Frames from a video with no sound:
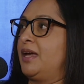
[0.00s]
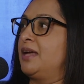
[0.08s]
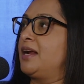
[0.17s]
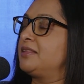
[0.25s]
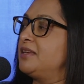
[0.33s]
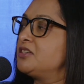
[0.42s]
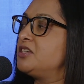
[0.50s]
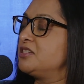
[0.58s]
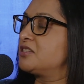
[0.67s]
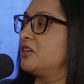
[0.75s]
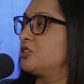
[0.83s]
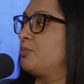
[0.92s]
And I think
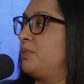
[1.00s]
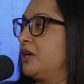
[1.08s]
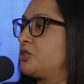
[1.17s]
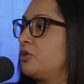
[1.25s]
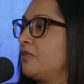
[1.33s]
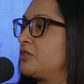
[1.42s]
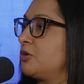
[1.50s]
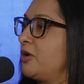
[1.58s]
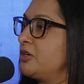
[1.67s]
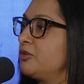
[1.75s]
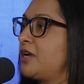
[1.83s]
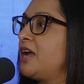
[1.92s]
she's such a picture of
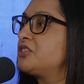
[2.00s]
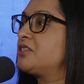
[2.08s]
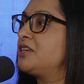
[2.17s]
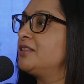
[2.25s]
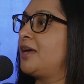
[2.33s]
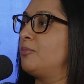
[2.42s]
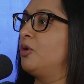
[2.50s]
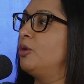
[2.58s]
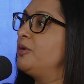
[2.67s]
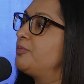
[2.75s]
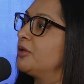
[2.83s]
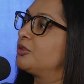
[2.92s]
surrender, not just in that moment,